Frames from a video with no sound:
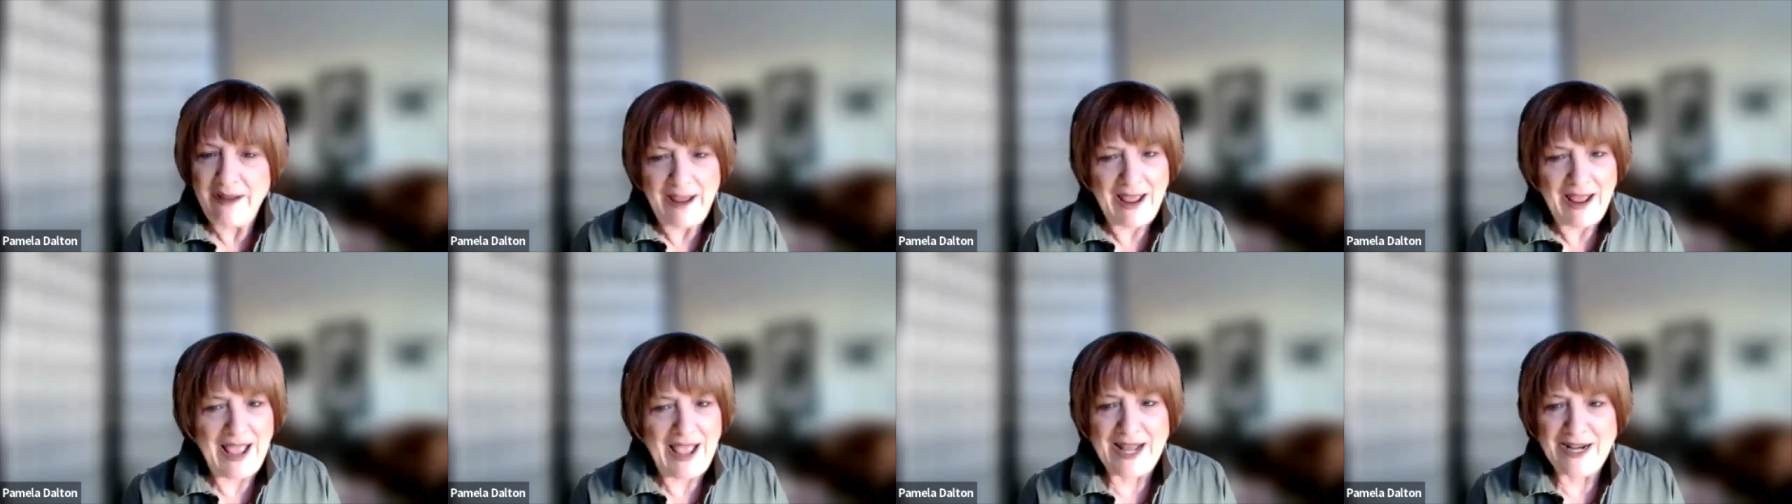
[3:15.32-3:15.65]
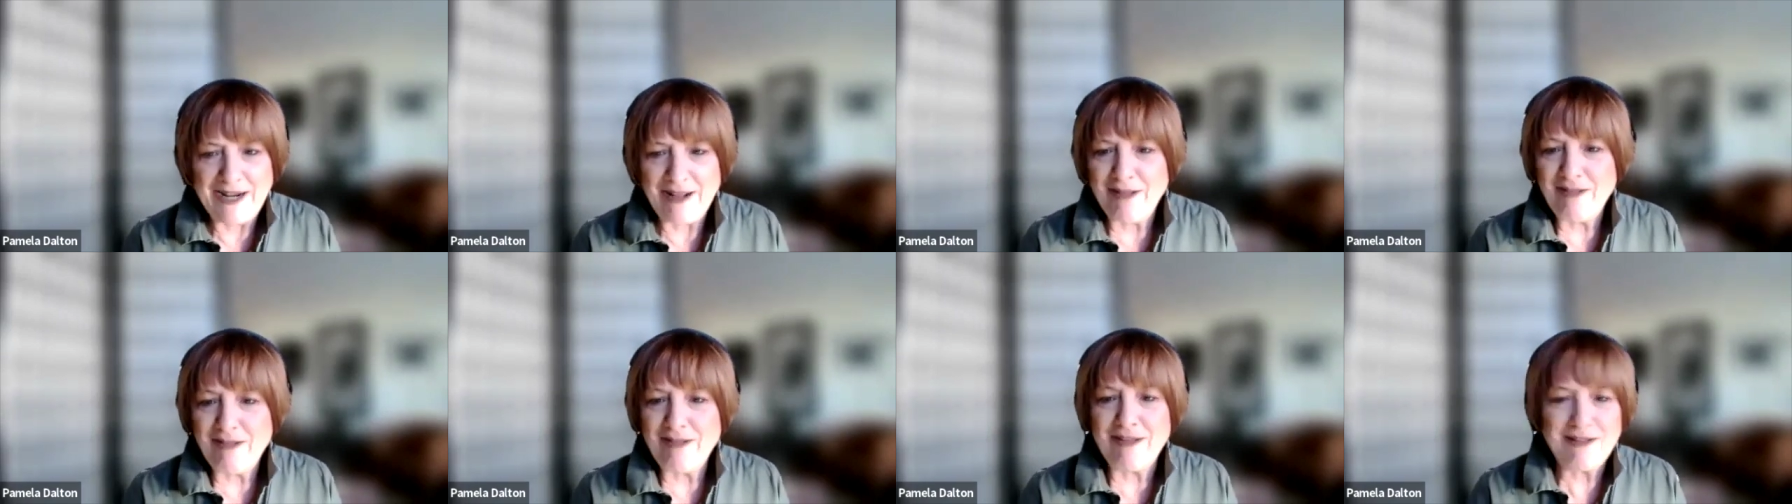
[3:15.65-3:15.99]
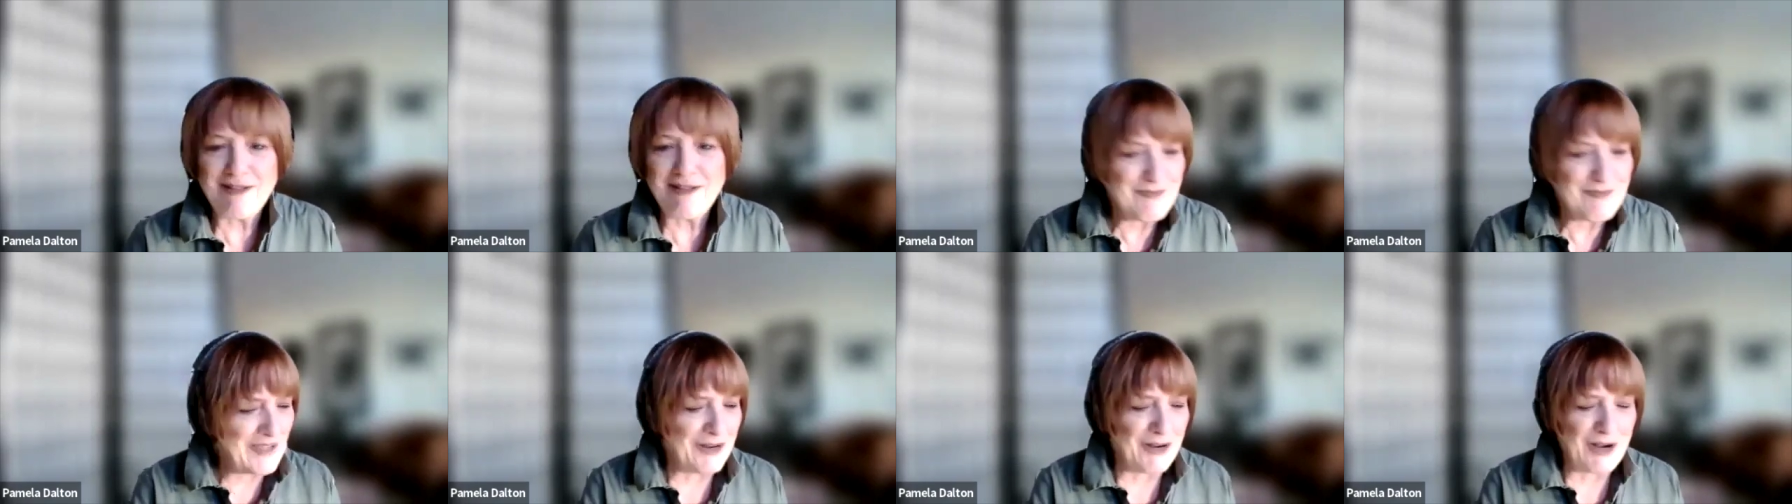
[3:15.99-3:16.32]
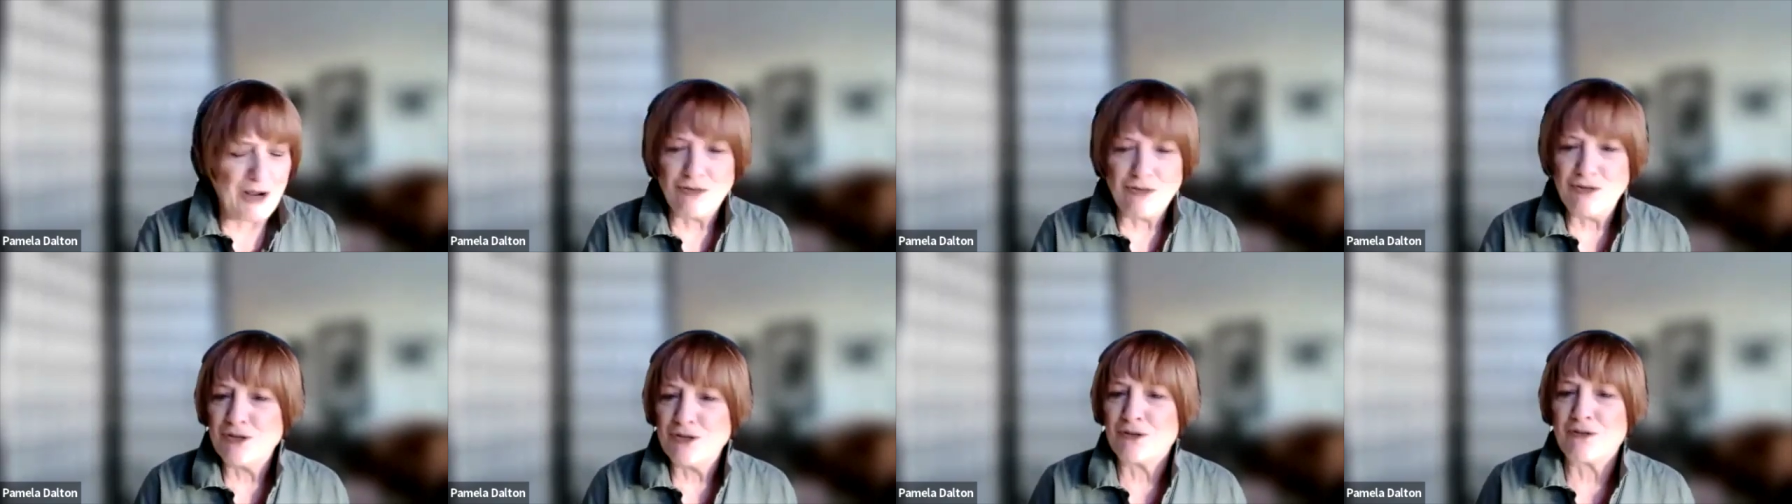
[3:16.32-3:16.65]
any,
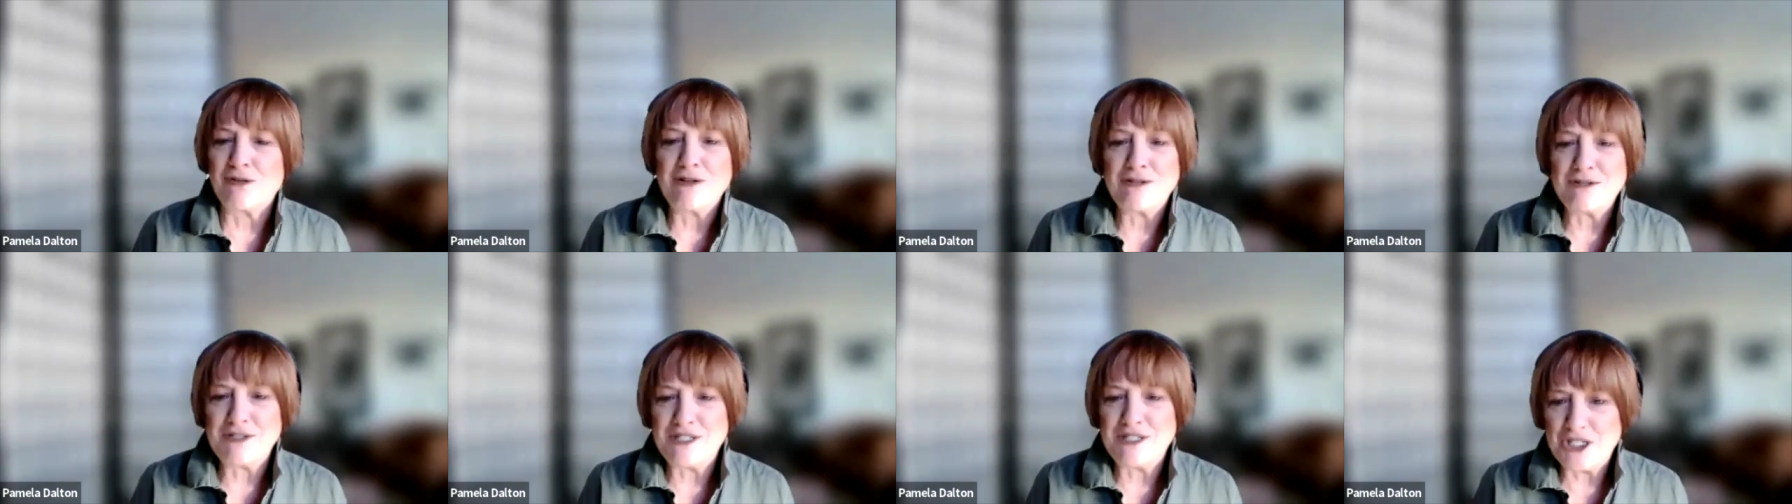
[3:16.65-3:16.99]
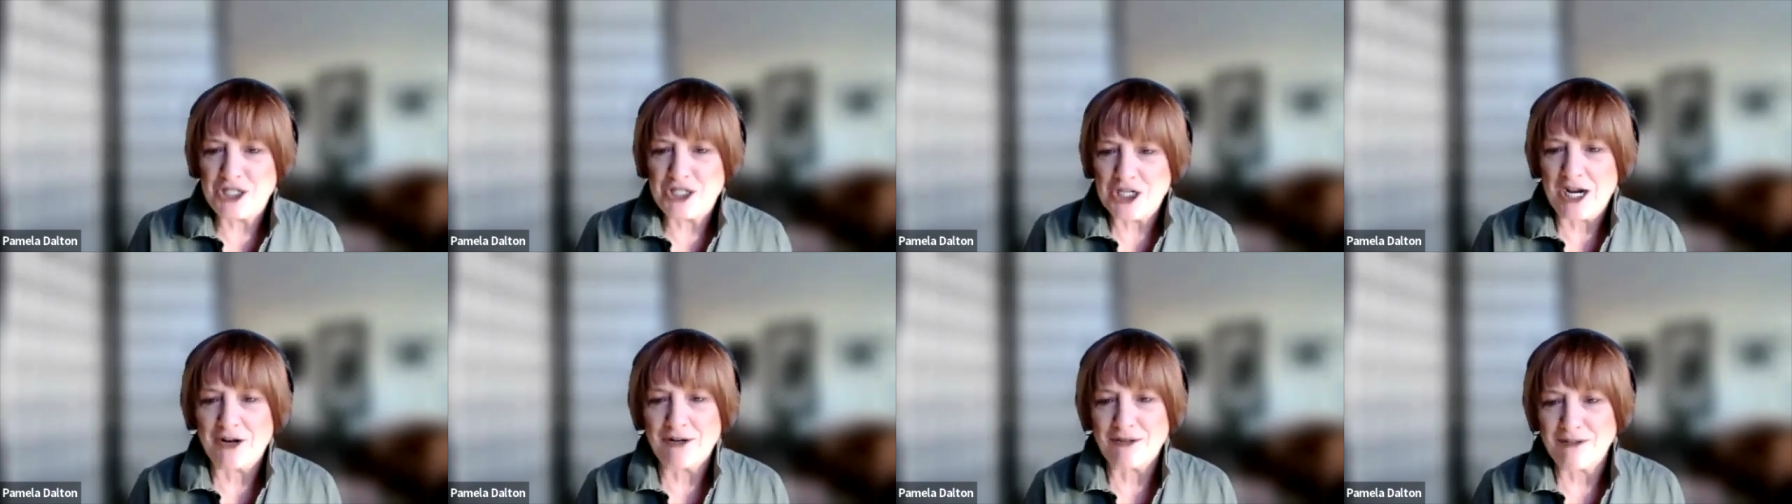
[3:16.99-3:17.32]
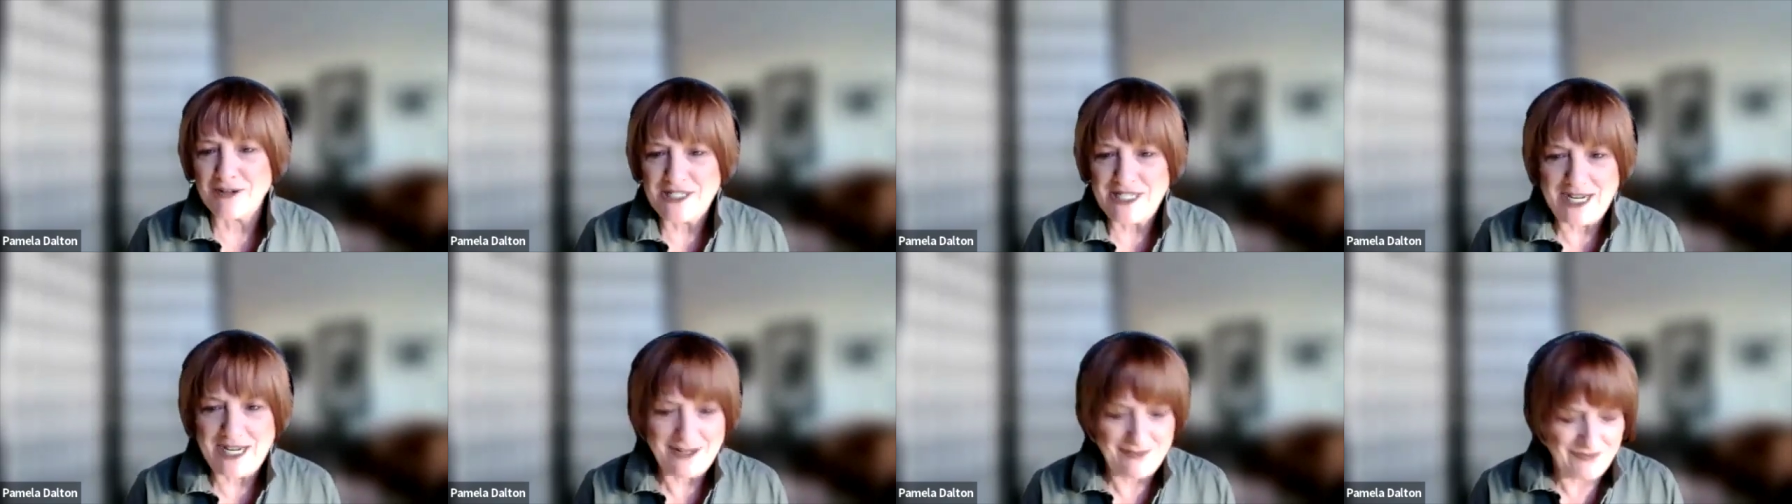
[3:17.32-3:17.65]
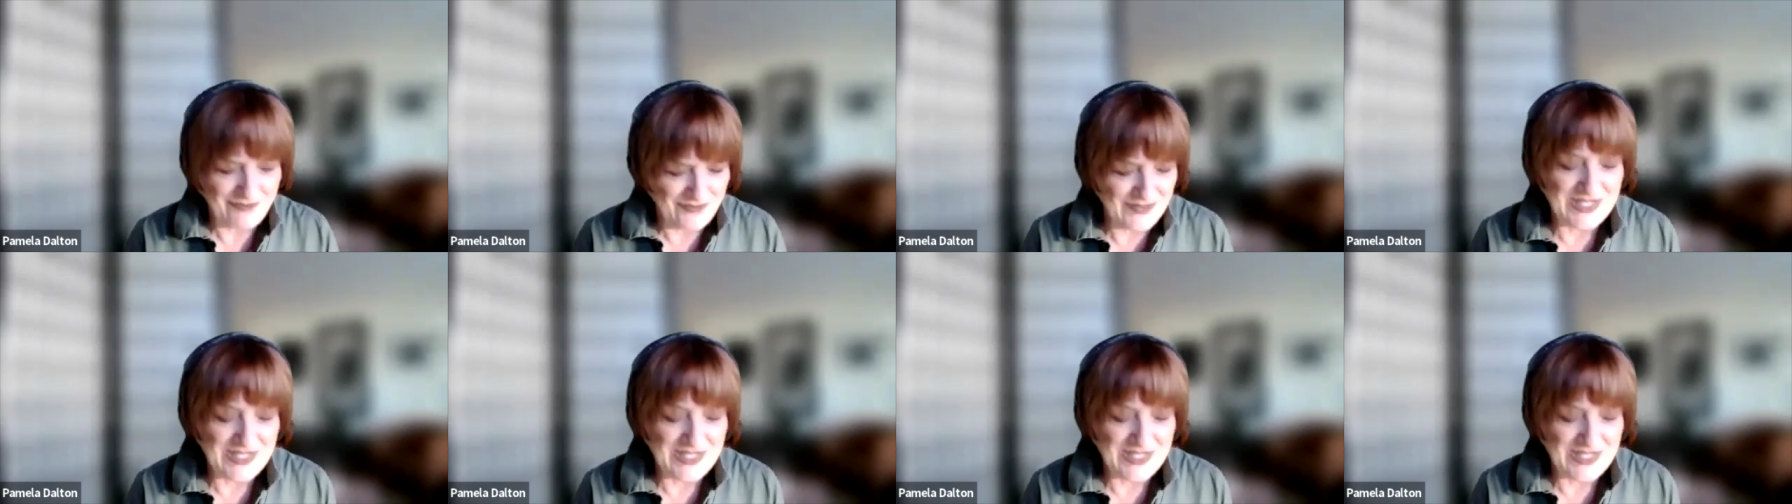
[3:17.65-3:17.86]
neurodegenerative